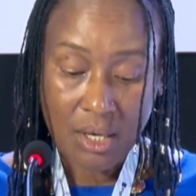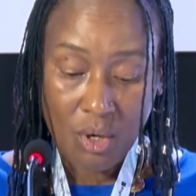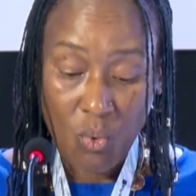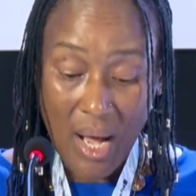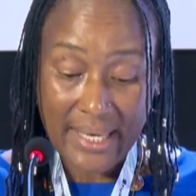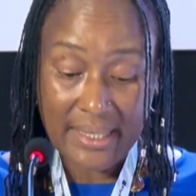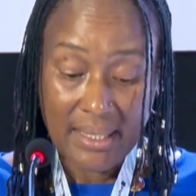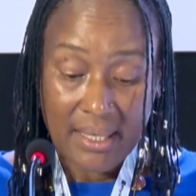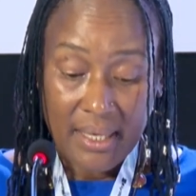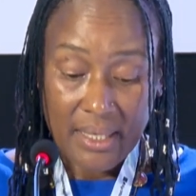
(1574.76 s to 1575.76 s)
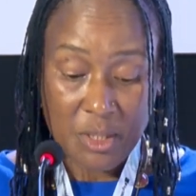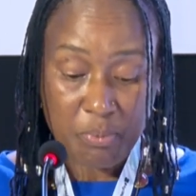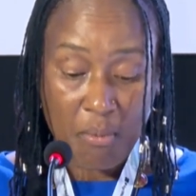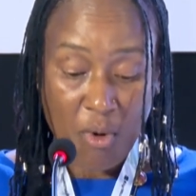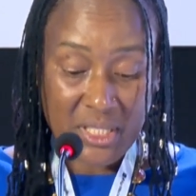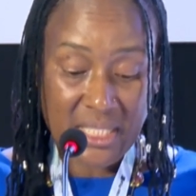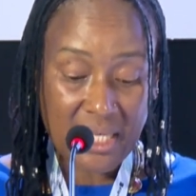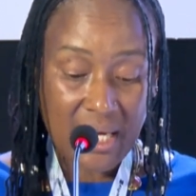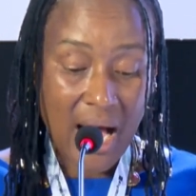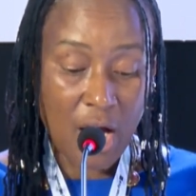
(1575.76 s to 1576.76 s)
One is
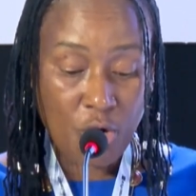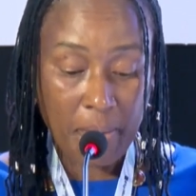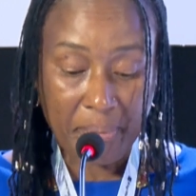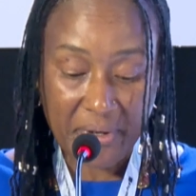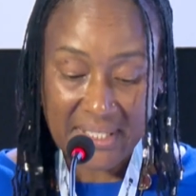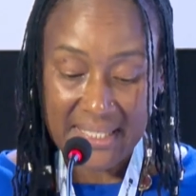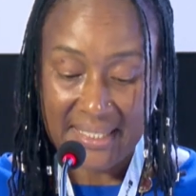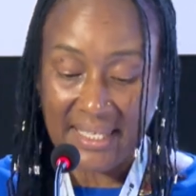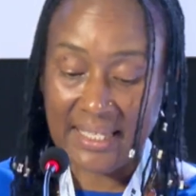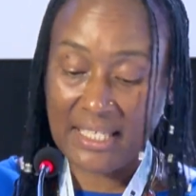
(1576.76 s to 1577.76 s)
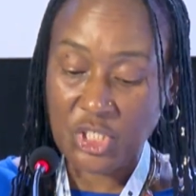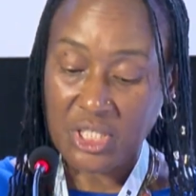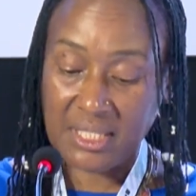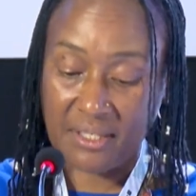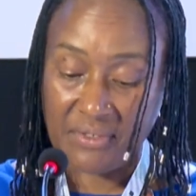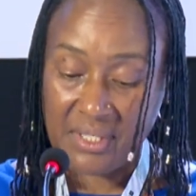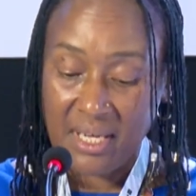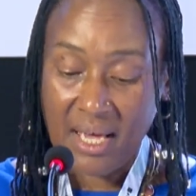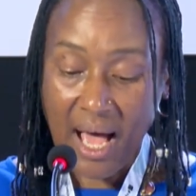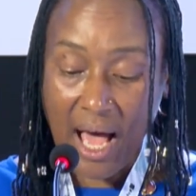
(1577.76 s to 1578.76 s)
promoting agro-processing initiatives
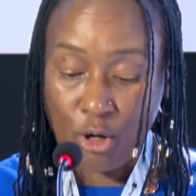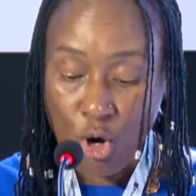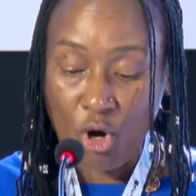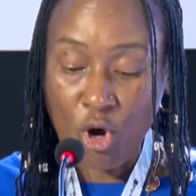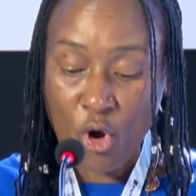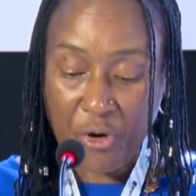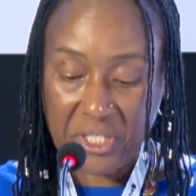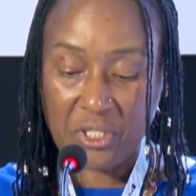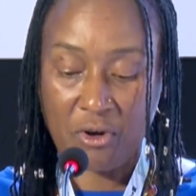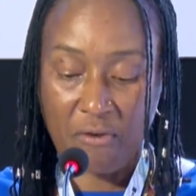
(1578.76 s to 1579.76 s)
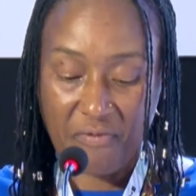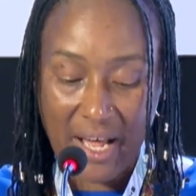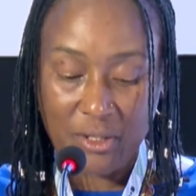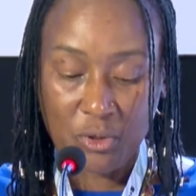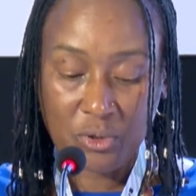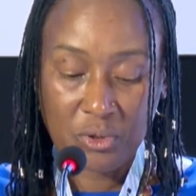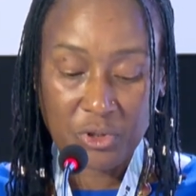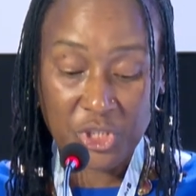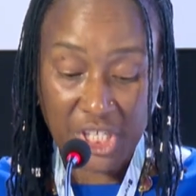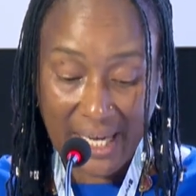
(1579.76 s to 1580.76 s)
along critical value
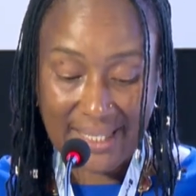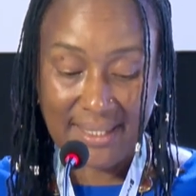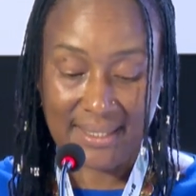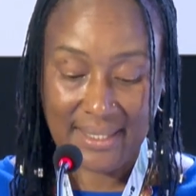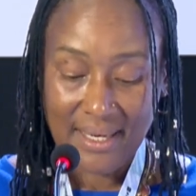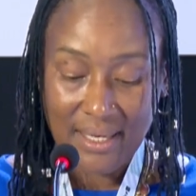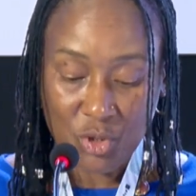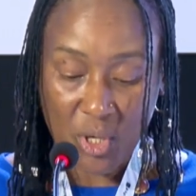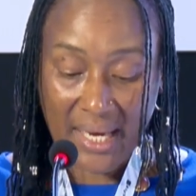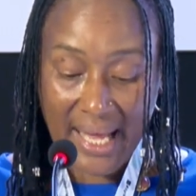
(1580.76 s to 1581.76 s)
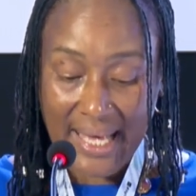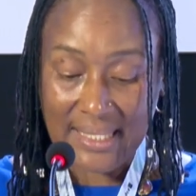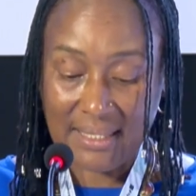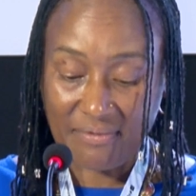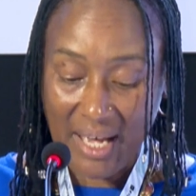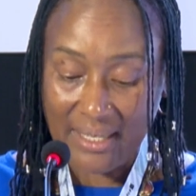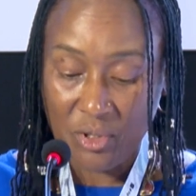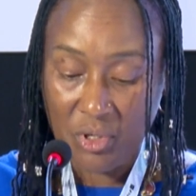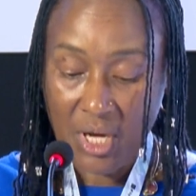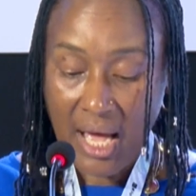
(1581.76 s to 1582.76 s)
chains to enhance
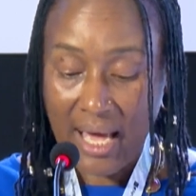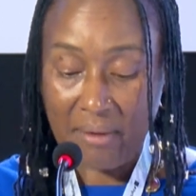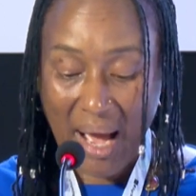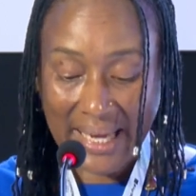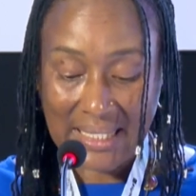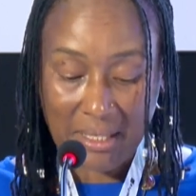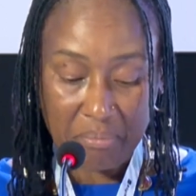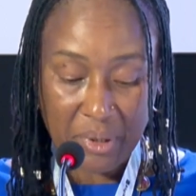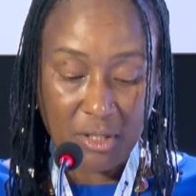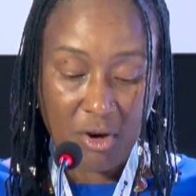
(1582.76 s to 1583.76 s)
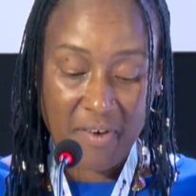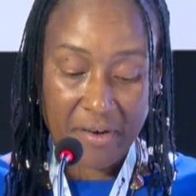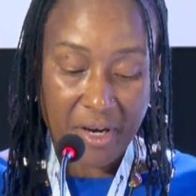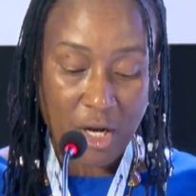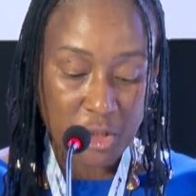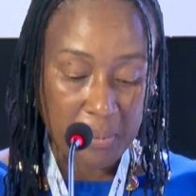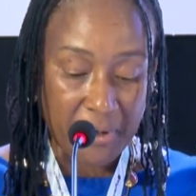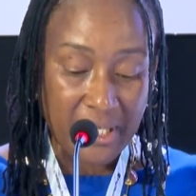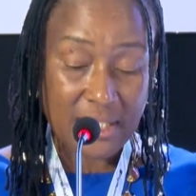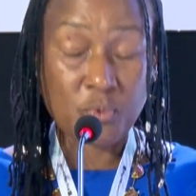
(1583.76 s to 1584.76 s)
value and market appeal of agricultural products.